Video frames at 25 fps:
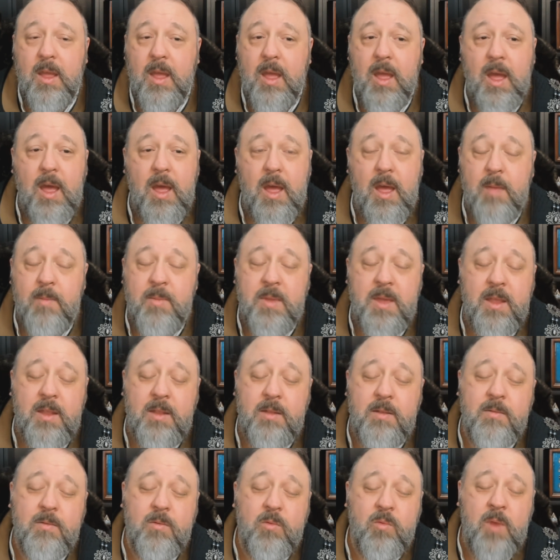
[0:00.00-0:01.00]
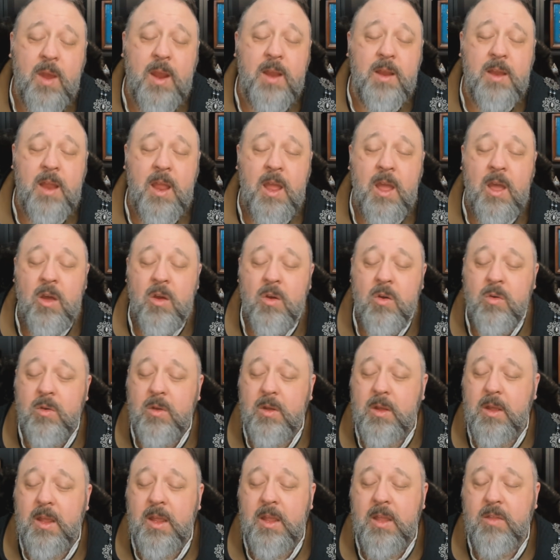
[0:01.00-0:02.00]
I mean, right now
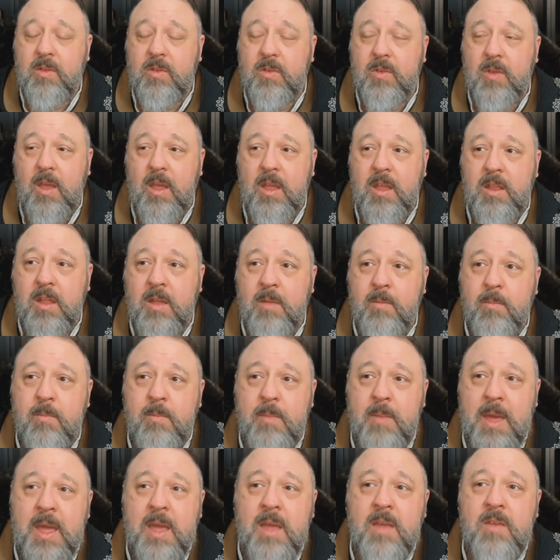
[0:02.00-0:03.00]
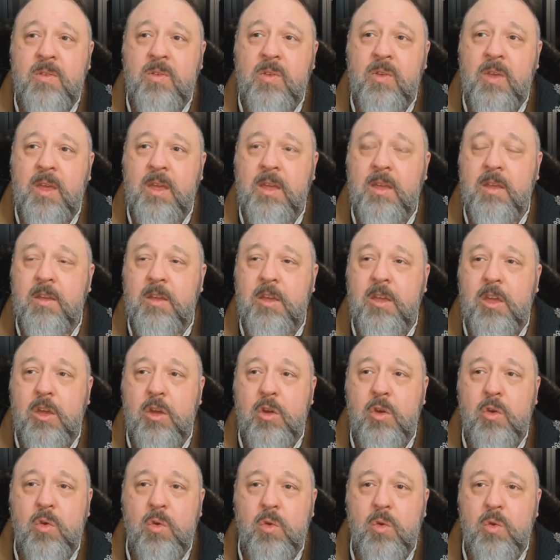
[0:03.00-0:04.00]
it's an amazing,
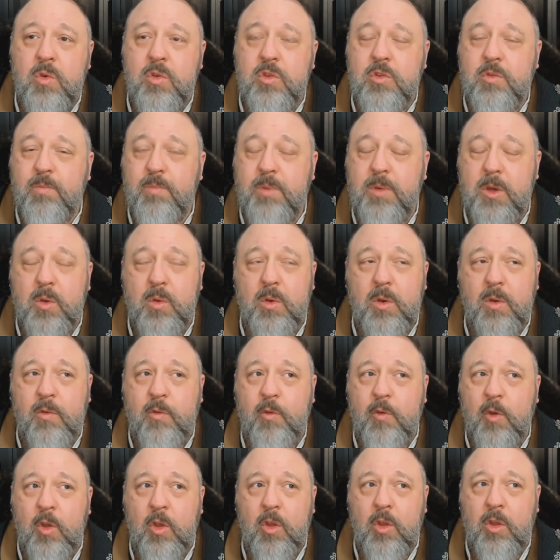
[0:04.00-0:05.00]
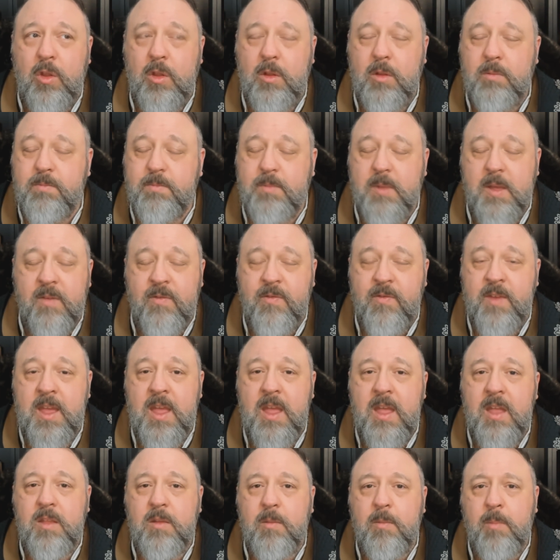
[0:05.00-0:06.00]
huge, beautiful
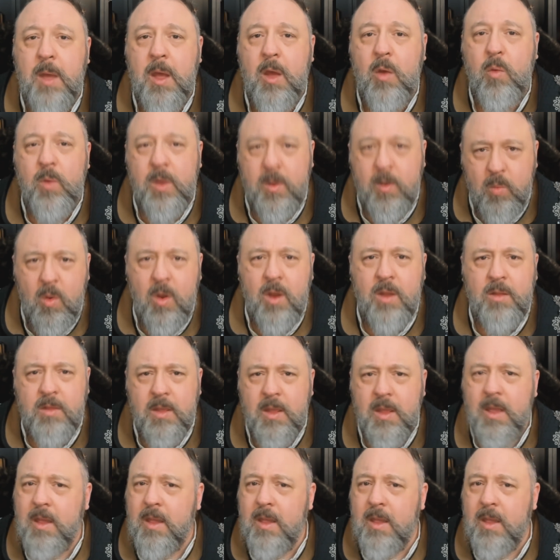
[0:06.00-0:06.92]
event, but we want,